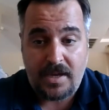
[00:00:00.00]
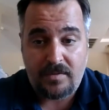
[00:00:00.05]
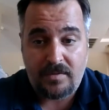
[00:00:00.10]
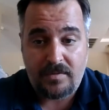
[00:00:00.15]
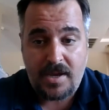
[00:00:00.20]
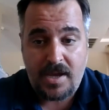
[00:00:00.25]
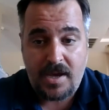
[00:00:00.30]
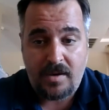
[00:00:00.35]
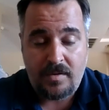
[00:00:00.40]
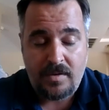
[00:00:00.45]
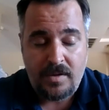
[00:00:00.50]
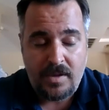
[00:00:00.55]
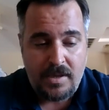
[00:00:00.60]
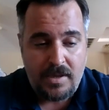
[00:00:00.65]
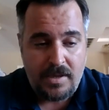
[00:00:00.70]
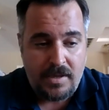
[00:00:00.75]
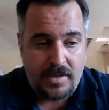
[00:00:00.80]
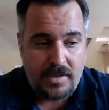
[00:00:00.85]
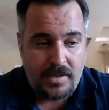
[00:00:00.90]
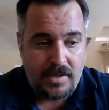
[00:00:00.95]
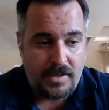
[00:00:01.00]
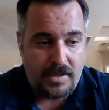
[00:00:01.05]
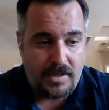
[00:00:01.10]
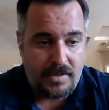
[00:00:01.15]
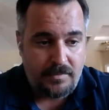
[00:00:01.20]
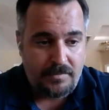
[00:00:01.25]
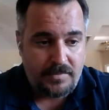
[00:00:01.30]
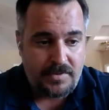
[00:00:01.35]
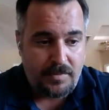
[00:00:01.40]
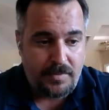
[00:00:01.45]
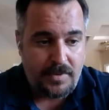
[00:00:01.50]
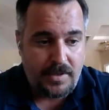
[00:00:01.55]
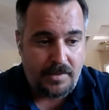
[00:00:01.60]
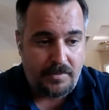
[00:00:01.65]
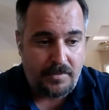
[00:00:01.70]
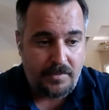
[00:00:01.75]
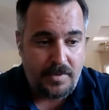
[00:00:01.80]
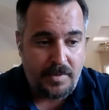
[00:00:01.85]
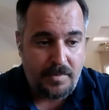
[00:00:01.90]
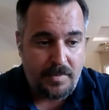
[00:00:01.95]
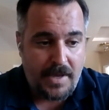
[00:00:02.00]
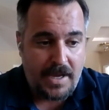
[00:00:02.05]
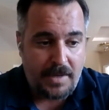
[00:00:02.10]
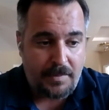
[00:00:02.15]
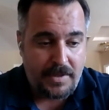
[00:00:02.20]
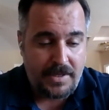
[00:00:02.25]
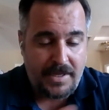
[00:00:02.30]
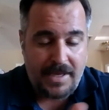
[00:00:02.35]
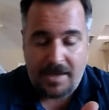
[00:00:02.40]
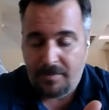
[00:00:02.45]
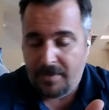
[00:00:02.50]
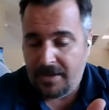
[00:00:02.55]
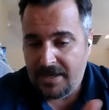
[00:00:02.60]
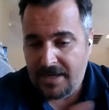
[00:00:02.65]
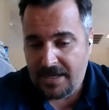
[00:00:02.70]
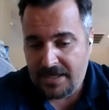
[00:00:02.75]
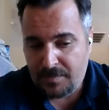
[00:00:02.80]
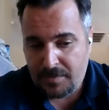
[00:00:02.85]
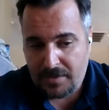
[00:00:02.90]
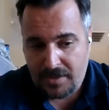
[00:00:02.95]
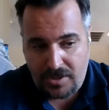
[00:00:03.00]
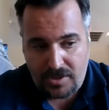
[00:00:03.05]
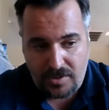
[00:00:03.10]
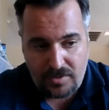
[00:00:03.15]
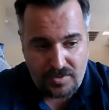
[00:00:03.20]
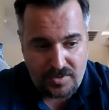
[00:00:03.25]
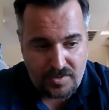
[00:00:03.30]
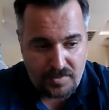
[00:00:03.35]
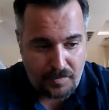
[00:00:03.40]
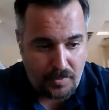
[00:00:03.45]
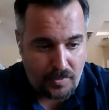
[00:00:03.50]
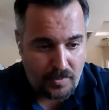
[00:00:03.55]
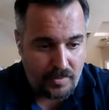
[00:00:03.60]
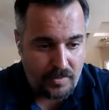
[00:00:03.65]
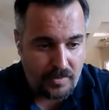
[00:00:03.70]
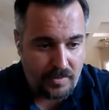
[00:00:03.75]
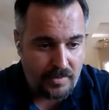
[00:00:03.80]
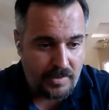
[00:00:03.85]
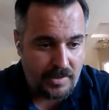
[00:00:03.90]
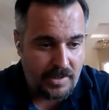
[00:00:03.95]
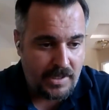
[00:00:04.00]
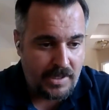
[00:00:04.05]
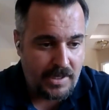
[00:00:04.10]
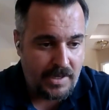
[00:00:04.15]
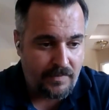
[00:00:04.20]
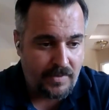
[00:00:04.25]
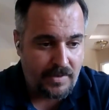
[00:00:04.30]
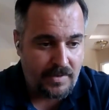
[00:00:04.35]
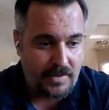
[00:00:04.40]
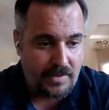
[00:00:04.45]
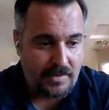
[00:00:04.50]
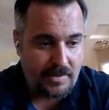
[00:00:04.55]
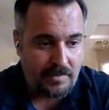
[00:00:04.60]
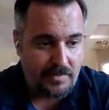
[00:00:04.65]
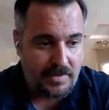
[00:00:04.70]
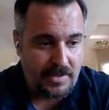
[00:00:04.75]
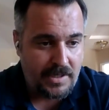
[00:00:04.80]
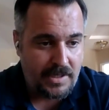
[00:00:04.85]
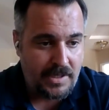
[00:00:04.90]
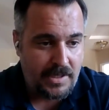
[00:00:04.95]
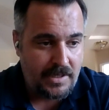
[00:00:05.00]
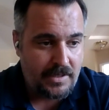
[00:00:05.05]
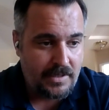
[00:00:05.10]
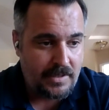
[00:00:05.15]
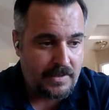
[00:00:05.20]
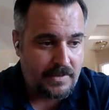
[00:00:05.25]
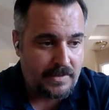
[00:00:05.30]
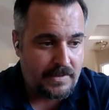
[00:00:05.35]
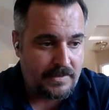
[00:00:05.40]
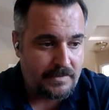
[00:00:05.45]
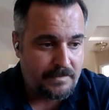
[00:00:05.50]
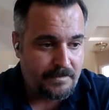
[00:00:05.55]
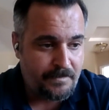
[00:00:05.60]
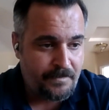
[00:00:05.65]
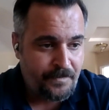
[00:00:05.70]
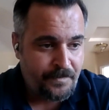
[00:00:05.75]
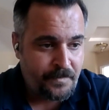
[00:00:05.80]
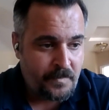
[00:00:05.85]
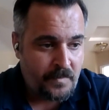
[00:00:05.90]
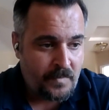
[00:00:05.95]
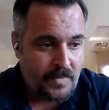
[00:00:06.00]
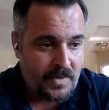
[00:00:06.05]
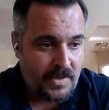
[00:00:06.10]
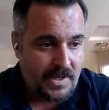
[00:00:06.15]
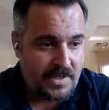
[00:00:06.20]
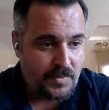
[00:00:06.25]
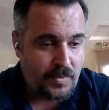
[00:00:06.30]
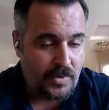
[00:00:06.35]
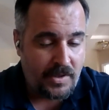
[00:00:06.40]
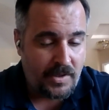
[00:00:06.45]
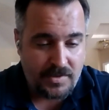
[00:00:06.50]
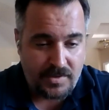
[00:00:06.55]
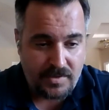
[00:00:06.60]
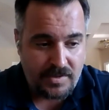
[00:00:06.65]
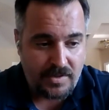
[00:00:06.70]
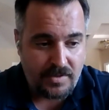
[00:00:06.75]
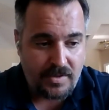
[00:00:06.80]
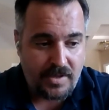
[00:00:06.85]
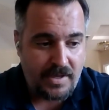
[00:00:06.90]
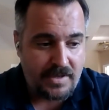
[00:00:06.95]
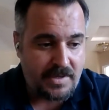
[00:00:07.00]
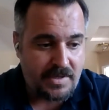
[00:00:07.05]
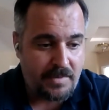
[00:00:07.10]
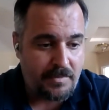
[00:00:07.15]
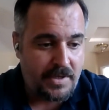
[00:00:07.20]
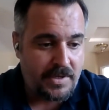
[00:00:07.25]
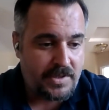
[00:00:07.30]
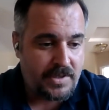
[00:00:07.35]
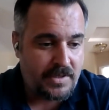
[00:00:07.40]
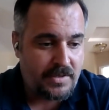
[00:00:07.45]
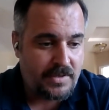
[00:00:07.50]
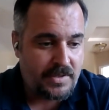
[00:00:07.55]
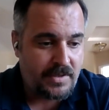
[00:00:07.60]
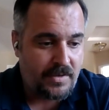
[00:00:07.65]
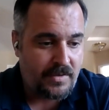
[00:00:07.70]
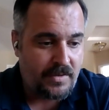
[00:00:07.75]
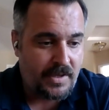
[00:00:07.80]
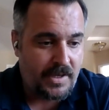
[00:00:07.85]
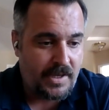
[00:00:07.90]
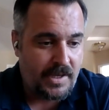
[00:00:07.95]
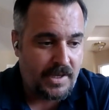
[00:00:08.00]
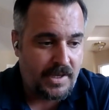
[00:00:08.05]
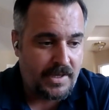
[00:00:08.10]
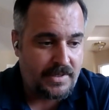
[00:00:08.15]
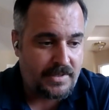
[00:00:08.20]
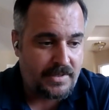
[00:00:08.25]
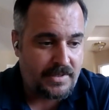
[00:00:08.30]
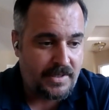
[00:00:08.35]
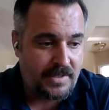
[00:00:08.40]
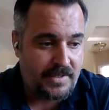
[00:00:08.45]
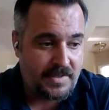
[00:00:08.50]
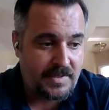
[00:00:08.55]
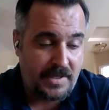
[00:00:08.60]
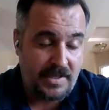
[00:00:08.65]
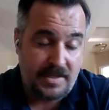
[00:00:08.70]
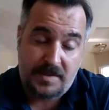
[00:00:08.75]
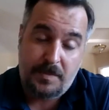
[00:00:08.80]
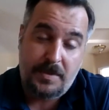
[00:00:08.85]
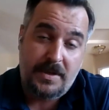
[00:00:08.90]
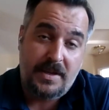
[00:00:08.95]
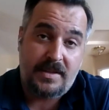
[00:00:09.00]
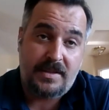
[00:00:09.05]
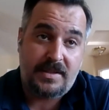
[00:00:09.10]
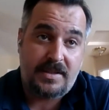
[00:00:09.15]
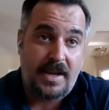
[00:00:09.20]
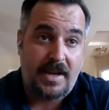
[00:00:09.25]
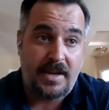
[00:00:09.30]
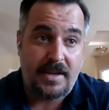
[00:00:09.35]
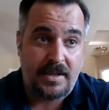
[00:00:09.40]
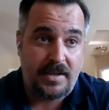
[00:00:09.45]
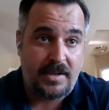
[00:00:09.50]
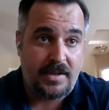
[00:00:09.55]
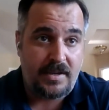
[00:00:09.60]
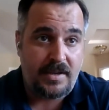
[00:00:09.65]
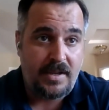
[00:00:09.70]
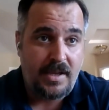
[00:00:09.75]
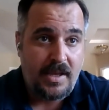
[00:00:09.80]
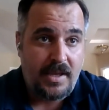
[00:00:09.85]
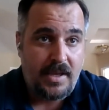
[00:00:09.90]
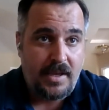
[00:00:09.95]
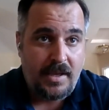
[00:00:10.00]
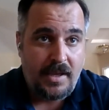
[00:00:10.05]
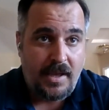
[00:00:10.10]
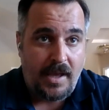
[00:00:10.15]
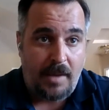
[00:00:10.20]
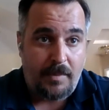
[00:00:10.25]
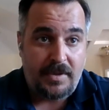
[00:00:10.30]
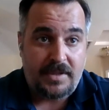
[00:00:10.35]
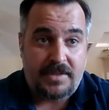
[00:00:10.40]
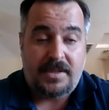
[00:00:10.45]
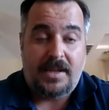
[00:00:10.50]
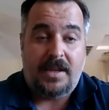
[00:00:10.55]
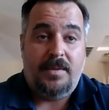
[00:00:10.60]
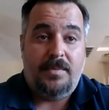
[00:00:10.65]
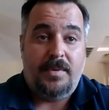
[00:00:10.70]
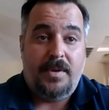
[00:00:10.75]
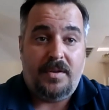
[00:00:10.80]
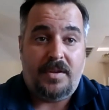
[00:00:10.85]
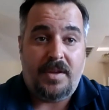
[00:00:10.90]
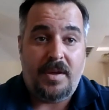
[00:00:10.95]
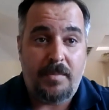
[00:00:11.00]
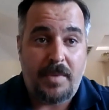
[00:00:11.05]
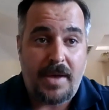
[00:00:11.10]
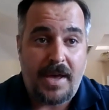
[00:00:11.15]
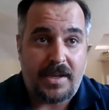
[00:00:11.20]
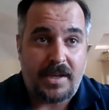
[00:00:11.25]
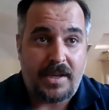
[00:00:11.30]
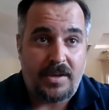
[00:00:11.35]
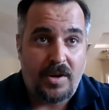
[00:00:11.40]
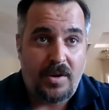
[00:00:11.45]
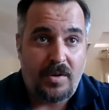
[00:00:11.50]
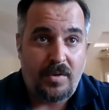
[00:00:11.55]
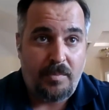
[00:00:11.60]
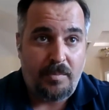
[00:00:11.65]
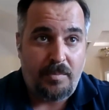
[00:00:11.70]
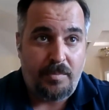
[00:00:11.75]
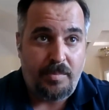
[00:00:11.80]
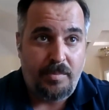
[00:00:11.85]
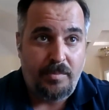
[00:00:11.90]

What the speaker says: out now to be able to be back. But yeah, my dad's been a huge supporter in everything that we need, as well as those other guys I mentioned. So it's been exciting, and I'm excited to be able to come back and